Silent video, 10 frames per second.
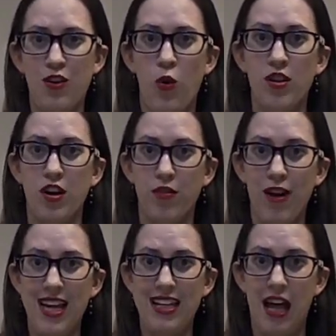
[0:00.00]
or the
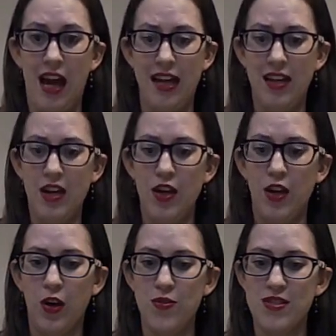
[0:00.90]
grain line
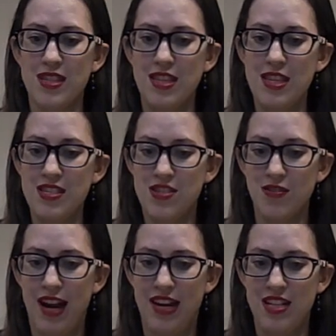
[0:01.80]
goes this
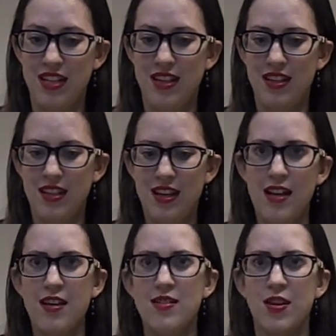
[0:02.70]
direction.
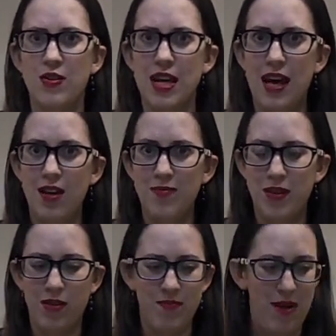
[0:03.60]
So to help me
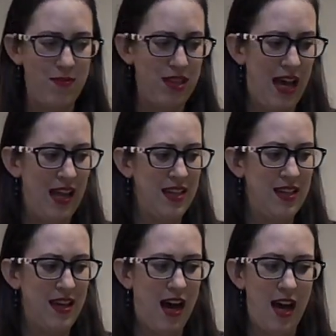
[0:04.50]
remember that,
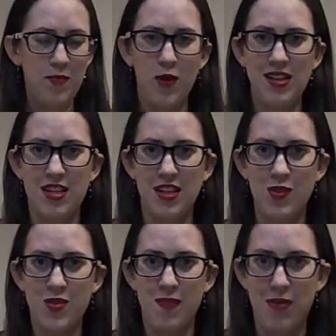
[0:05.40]
I'm going to
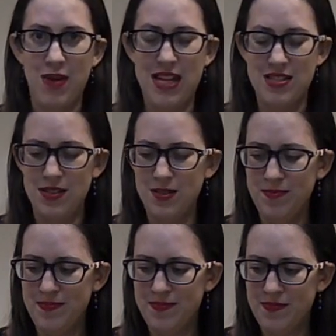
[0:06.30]
use my pencil
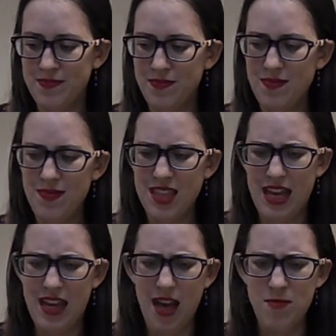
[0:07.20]

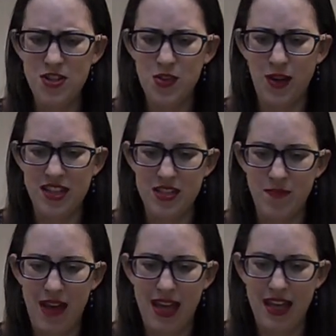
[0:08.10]
and I'm just going to
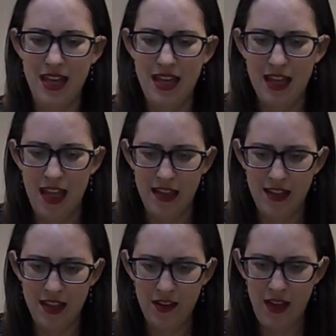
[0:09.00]
make a
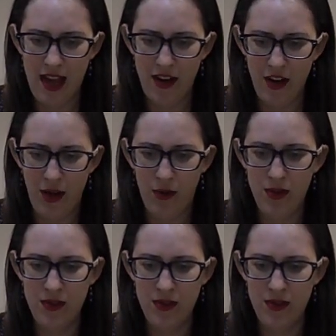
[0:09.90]
little arrow